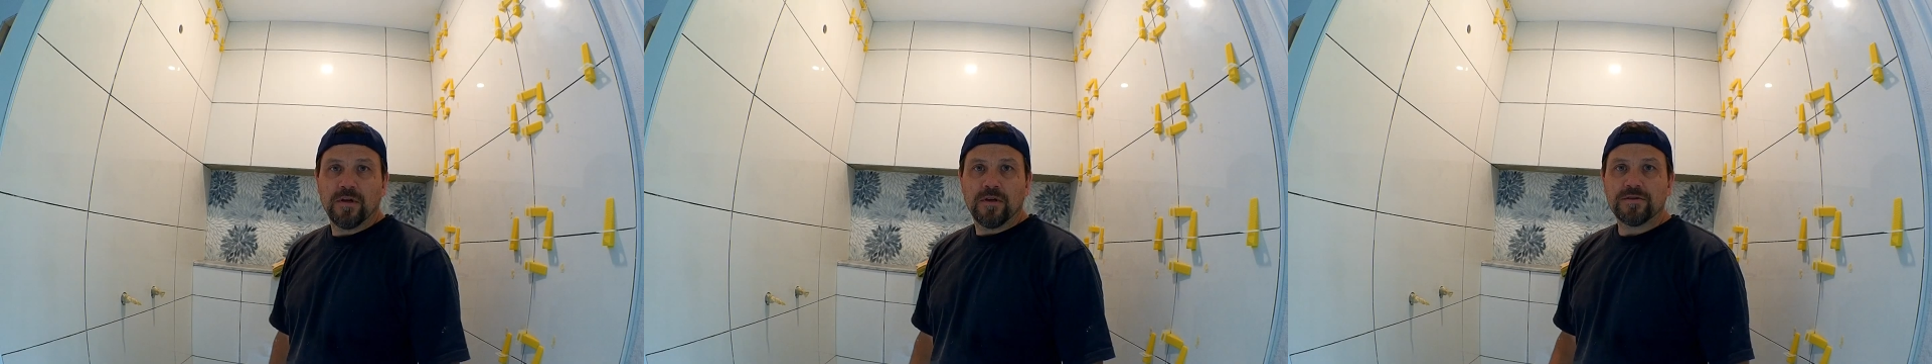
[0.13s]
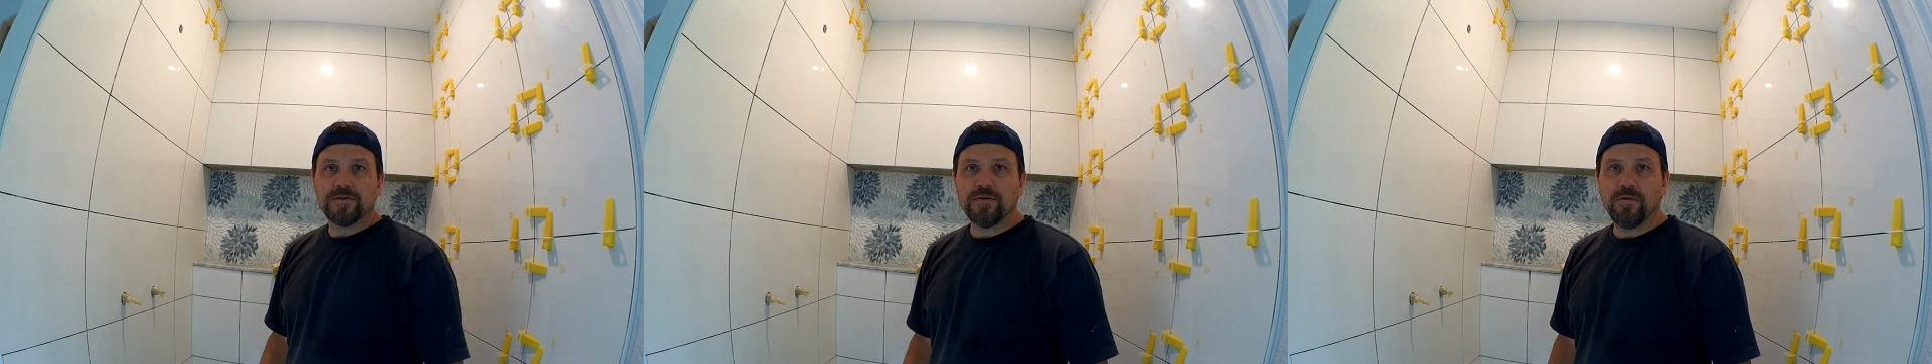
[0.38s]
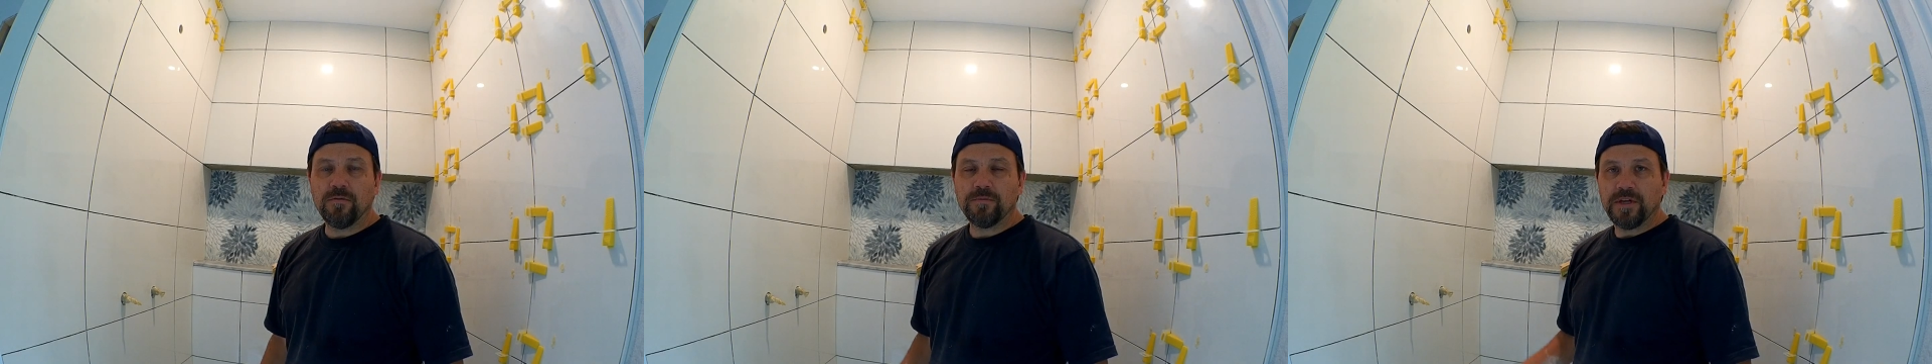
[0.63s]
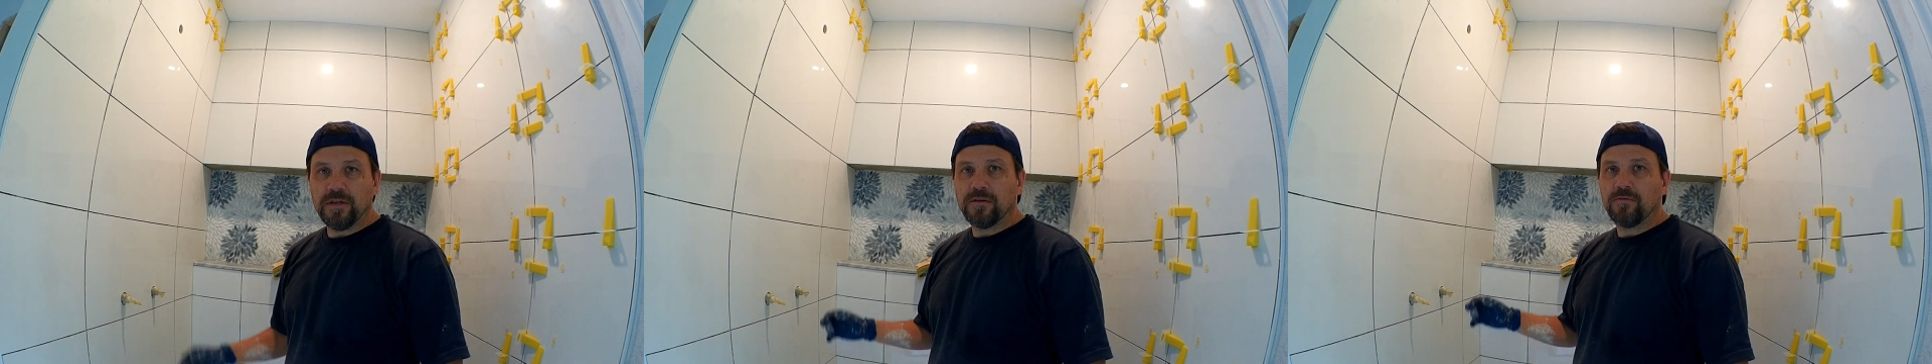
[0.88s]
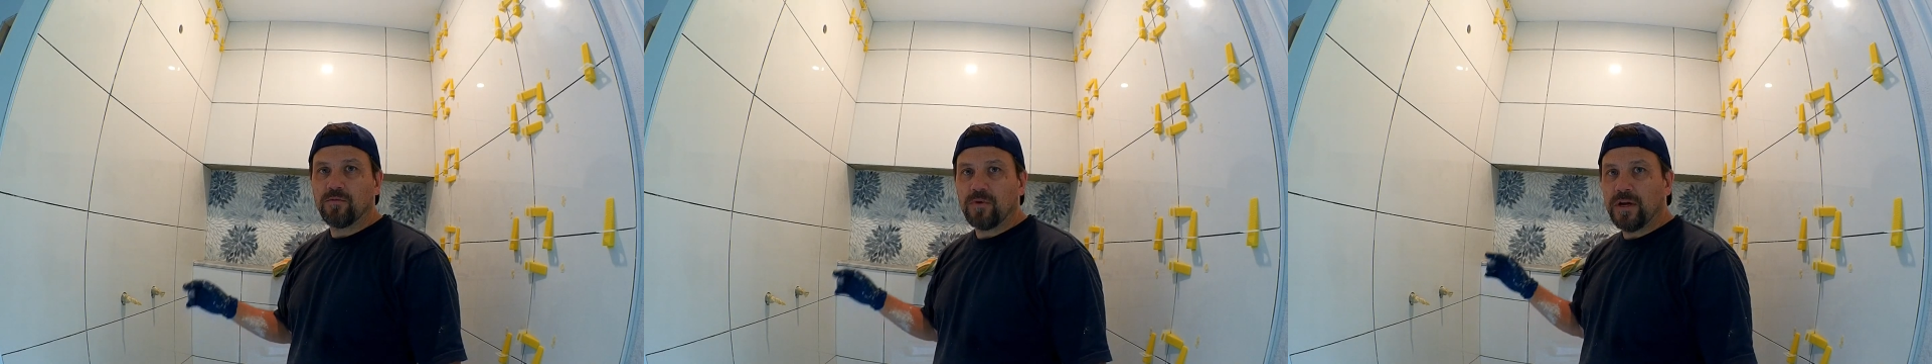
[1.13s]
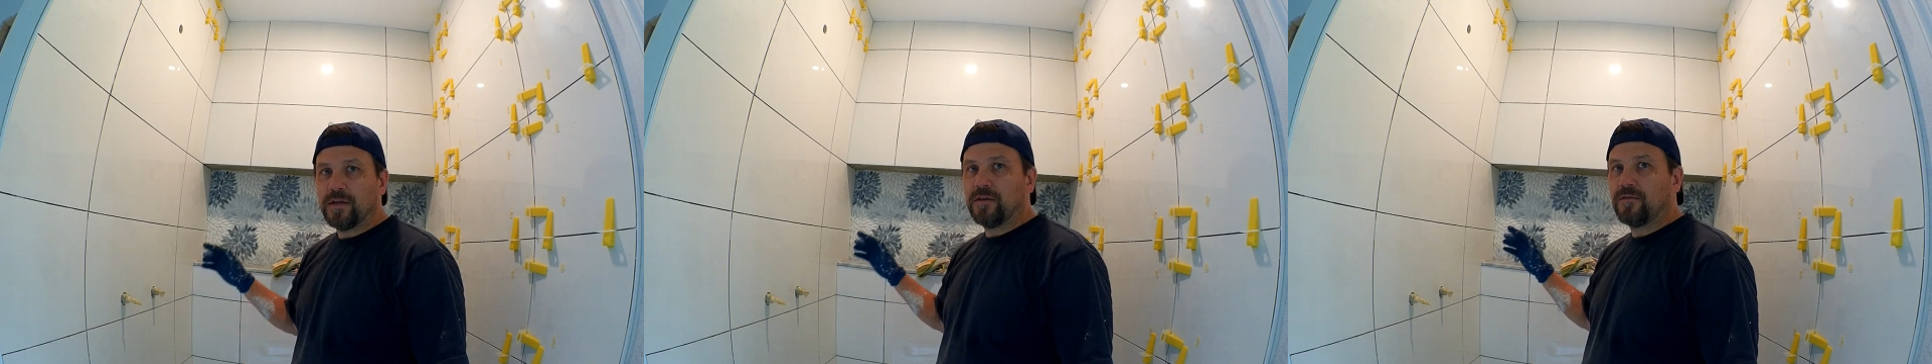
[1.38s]
So I'm getting
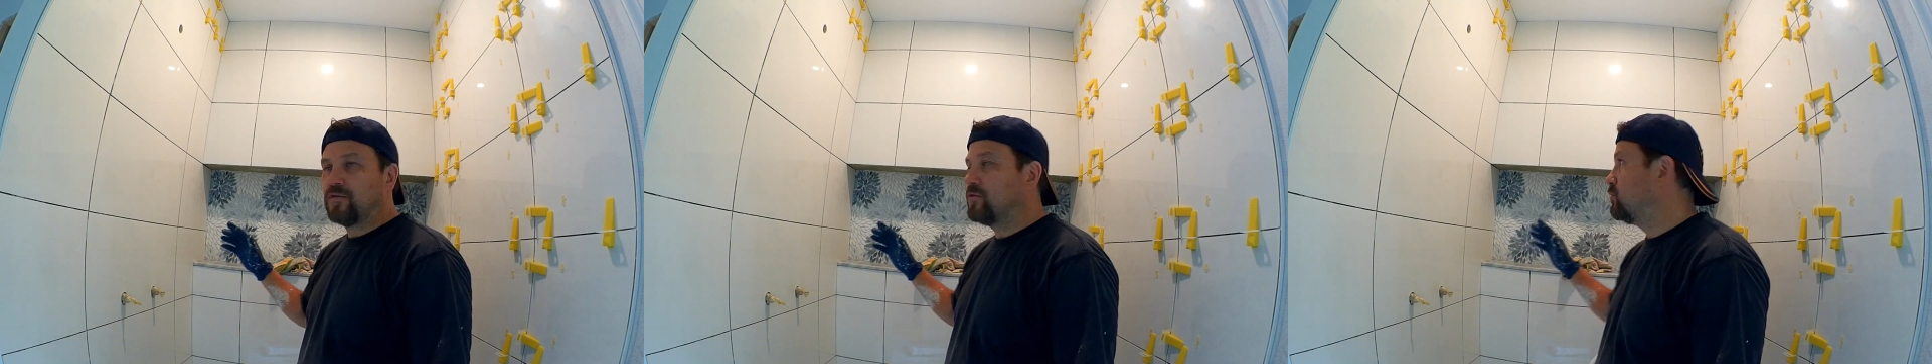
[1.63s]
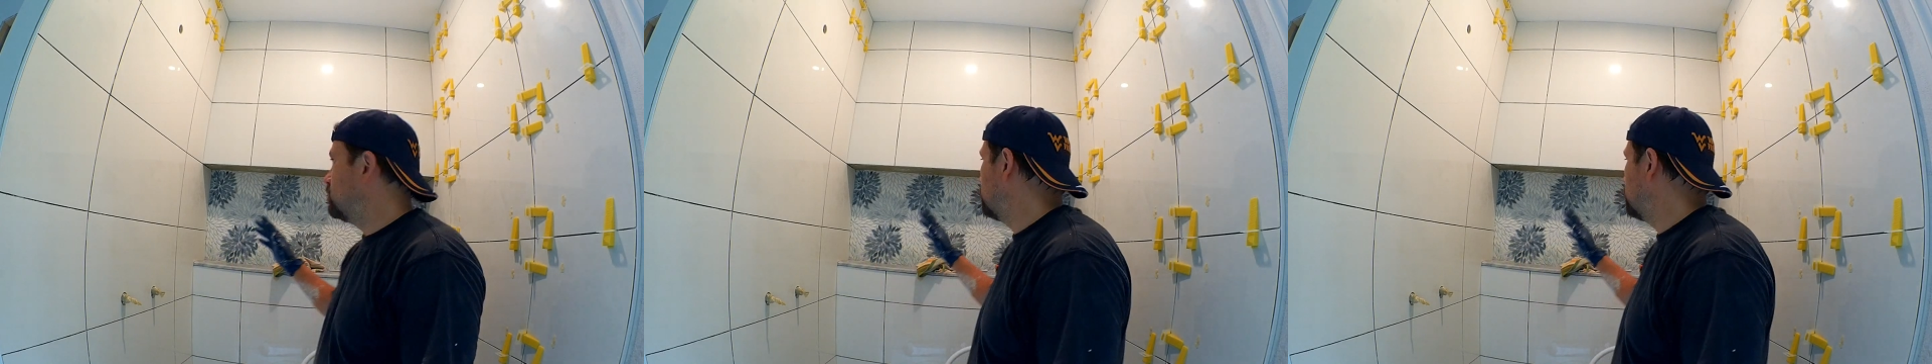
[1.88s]
ready to